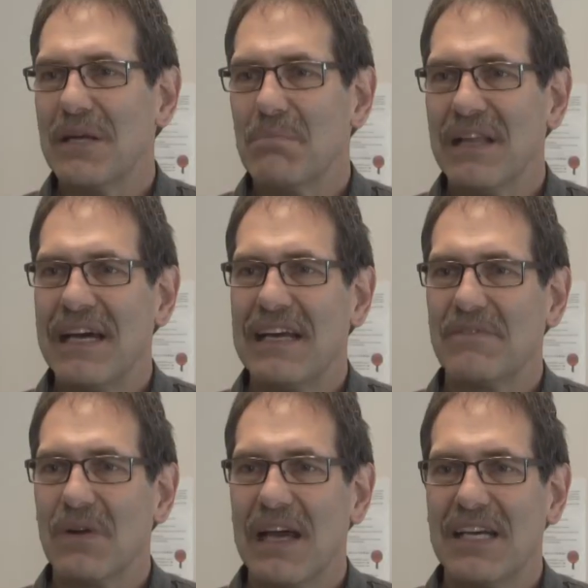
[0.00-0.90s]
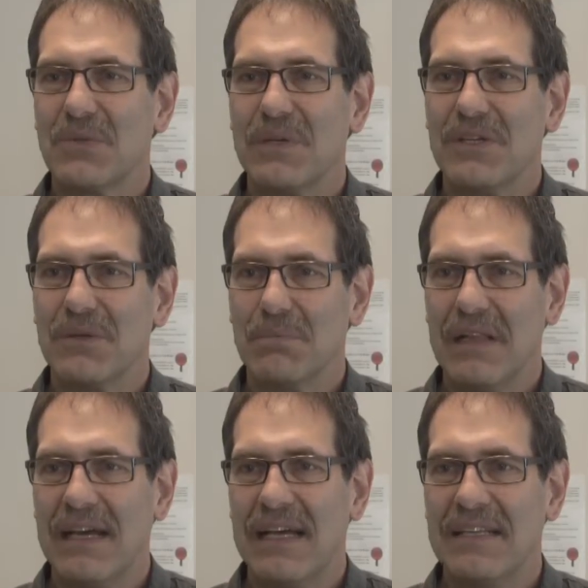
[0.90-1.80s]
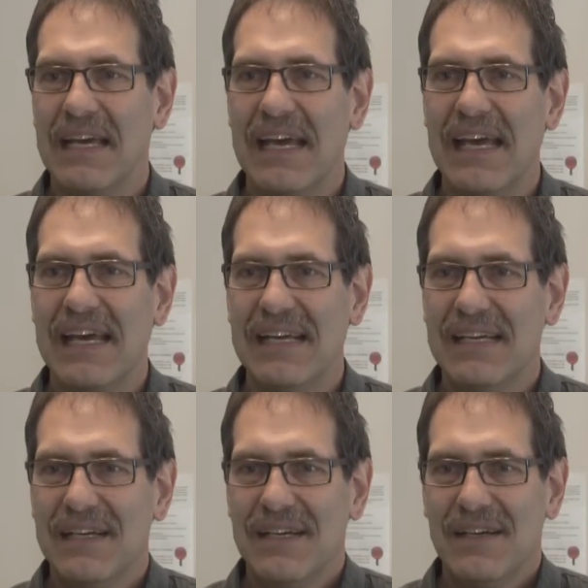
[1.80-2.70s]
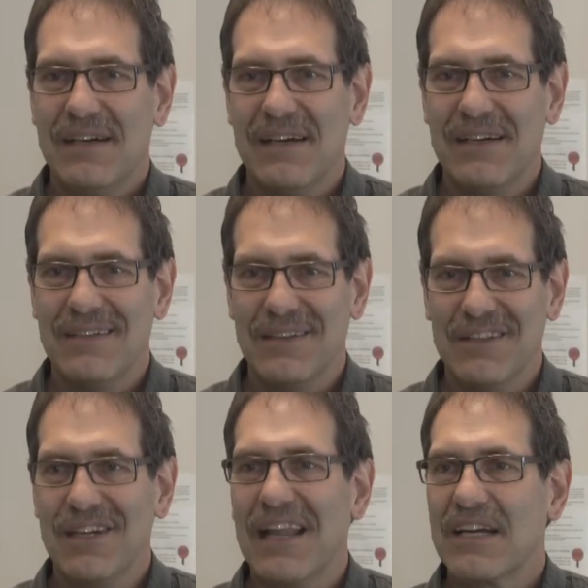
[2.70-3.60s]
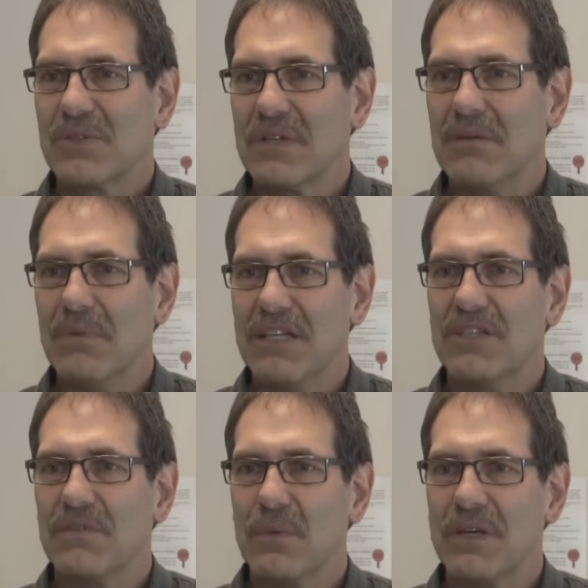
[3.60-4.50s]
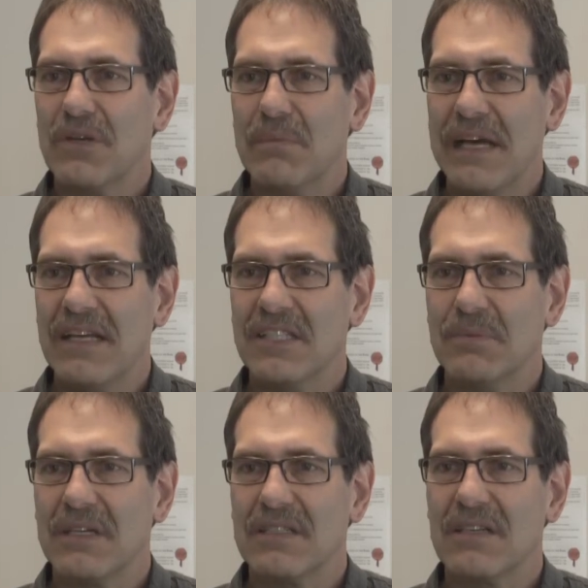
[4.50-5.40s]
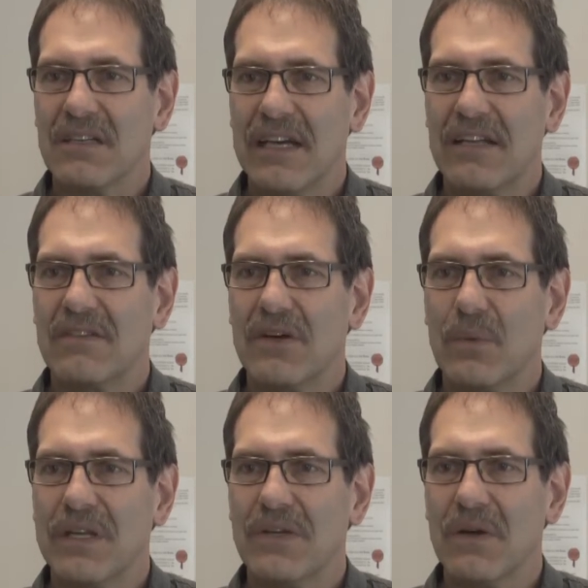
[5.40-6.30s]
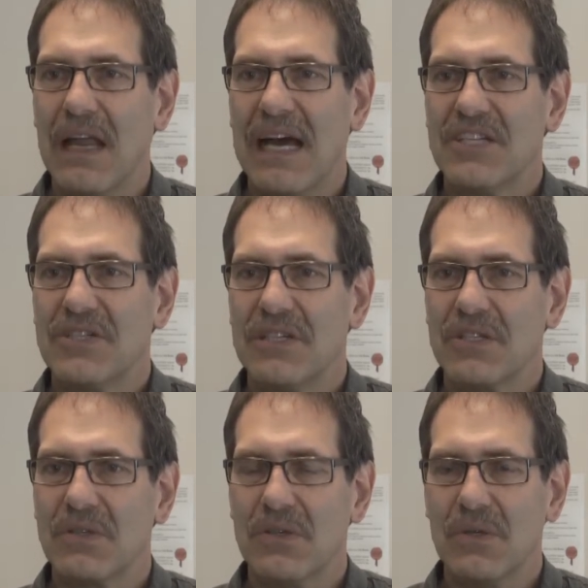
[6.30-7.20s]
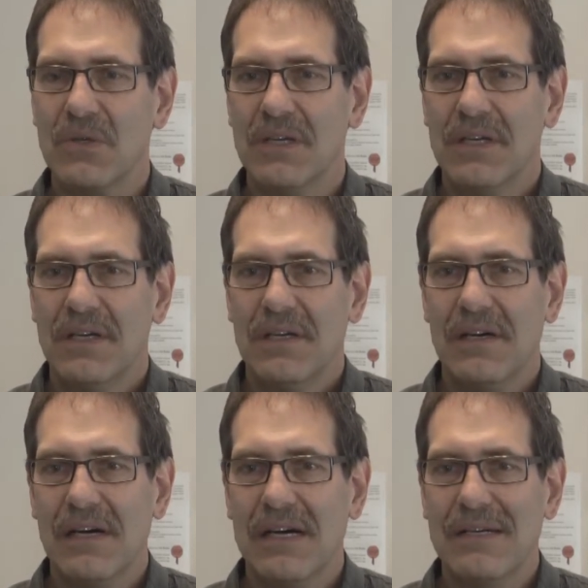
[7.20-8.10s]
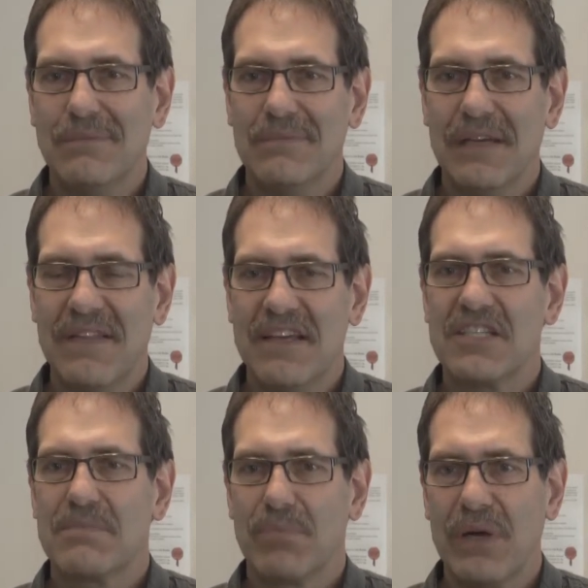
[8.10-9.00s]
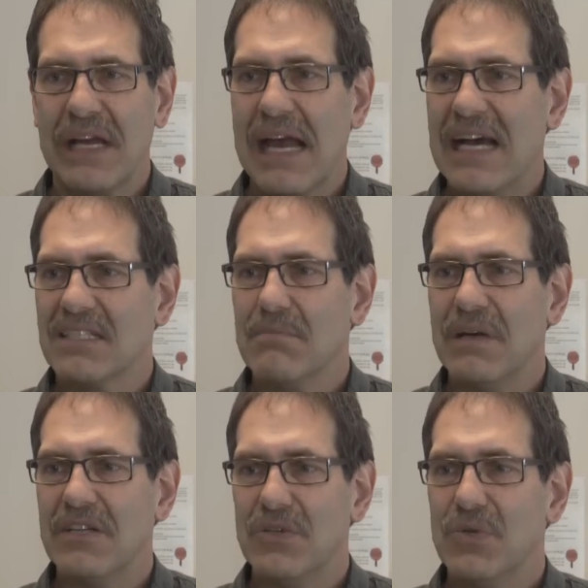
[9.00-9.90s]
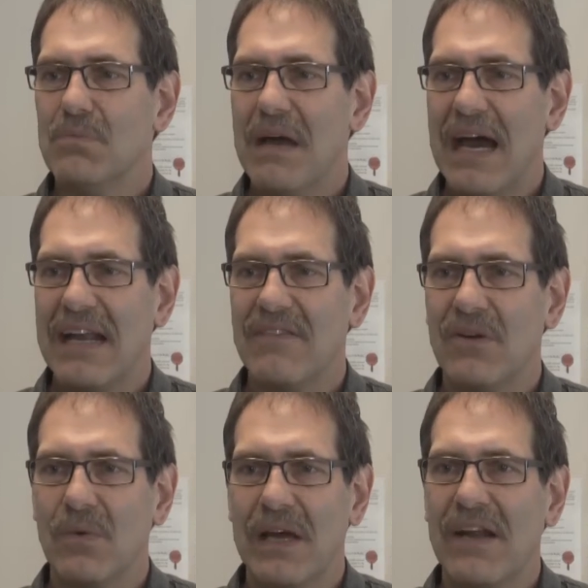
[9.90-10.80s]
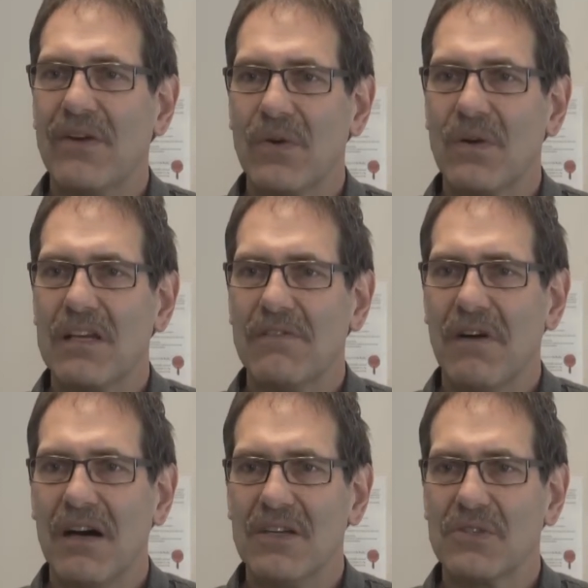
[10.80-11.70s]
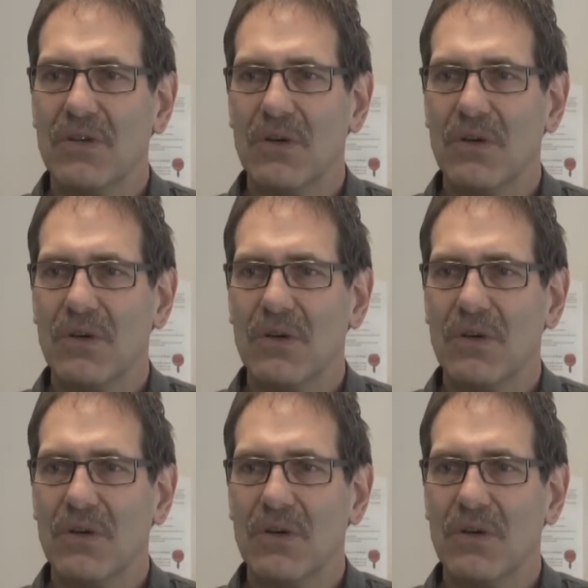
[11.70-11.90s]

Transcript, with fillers: had planned after last winter, planned a, uh, a little extra in the budget for winter maintenance because of the length of our winter last year, so Um, and this spring hasn't been too bad, even though we had an early fall, so